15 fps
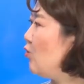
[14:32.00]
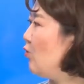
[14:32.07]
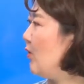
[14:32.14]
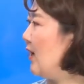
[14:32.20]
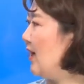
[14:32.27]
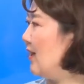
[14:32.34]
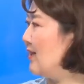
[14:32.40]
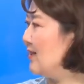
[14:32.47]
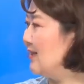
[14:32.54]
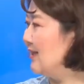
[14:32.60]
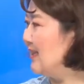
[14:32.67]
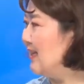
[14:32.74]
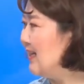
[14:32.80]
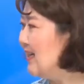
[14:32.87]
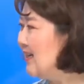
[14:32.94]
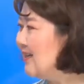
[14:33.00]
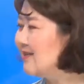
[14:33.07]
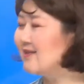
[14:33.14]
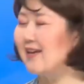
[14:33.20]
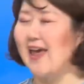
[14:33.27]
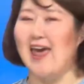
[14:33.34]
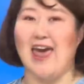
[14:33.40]
with
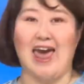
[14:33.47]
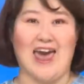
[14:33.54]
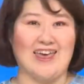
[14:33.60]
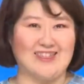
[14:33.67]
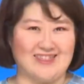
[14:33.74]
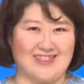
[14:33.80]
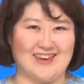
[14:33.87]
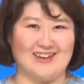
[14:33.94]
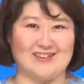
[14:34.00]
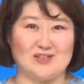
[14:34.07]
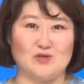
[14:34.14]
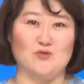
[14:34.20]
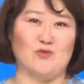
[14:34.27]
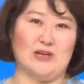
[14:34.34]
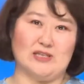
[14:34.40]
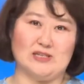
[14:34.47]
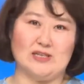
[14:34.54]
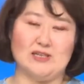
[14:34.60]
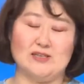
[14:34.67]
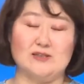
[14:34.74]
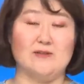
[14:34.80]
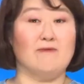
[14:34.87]
these endings, which
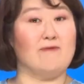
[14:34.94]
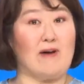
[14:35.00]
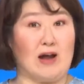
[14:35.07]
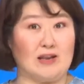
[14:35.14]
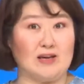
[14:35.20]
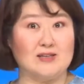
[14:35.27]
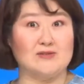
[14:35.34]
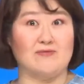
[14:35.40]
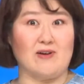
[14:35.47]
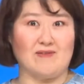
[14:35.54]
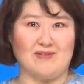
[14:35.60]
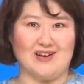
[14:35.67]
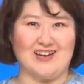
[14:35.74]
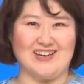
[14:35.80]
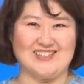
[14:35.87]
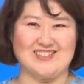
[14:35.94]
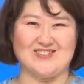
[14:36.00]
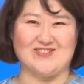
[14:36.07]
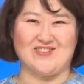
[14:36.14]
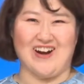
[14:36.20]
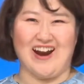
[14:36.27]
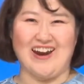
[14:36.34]
is phonics families,
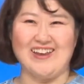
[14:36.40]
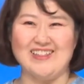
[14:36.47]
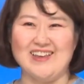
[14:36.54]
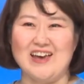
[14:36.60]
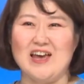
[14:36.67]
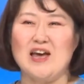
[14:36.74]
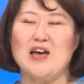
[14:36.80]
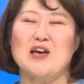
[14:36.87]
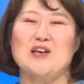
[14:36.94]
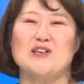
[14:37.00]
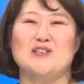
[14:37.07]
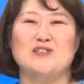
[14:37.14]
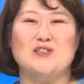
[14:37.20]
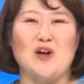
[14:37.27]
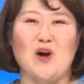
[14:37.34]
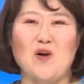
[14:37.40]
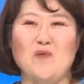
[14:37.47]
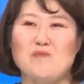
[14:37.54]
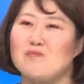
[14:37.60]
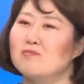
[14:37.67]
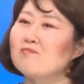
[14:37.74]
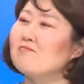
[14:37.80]
right? So
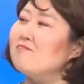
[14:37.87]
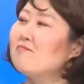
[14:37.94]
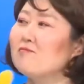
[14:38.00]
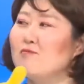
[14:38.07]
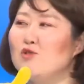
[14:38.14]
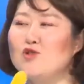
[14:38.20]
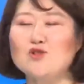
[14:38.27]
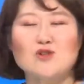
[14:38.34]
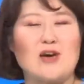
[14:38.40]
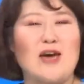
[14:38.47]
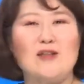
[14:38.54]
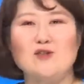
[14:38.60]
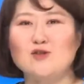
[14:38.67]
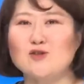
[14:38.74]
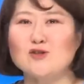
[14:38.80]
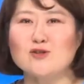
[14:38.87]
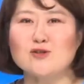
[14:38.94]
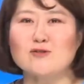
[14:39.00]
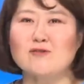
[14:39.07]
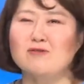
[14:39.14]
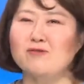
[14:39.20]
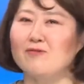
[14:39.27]
you can
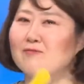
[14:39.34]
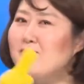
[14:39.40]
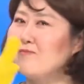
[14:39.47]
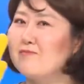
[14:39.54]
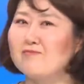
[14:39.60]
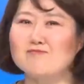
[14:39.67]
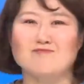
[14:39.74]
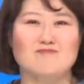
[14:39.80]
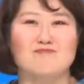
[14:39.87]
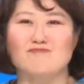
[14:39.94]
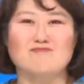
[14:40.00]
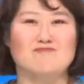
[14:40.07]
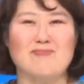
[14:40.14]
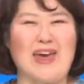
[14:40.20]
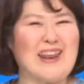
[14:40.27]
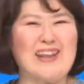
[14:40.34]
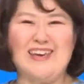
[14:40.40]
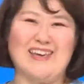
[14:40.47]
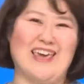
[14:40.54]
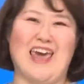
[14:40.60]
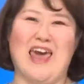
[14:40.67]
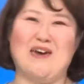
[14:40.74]
do
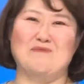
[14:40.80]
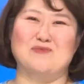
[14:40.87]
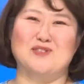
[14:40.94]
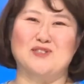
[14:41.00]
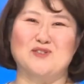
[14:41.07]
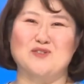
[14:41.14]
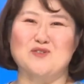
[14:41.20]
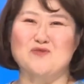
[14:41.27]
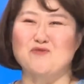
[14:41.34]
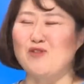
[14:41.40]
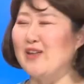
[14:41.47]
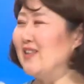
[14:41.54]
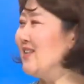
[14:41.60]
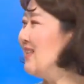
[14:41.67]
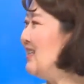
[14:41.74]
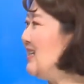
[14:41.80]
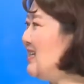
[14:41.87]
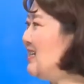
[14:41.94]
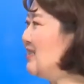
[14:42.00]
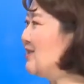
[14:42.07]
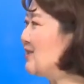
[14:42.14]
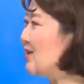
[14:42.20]
many games with
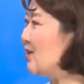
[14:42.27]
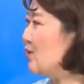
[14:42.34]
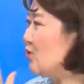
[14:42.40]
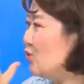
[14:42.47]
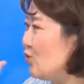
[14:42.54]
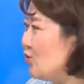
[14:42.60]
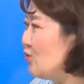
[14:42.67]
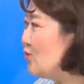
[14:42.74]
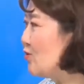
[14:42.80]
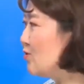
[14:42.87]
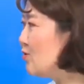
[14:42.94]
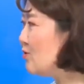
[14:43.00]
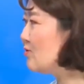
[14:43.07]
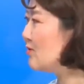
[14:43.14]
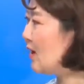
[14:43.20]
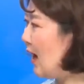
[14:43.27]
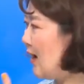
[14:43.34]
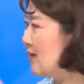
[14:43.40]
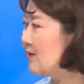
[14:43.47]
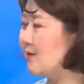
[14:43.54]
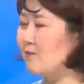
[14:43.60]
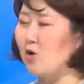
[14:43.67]
these 2
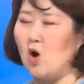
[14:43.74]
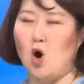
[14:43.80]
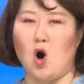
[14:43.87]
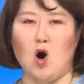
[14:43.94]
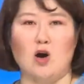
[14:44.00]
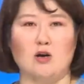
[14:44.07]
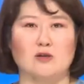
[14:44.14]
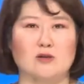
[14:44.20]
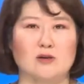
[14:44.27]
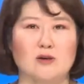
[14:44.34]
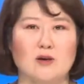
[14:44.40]
kinds of card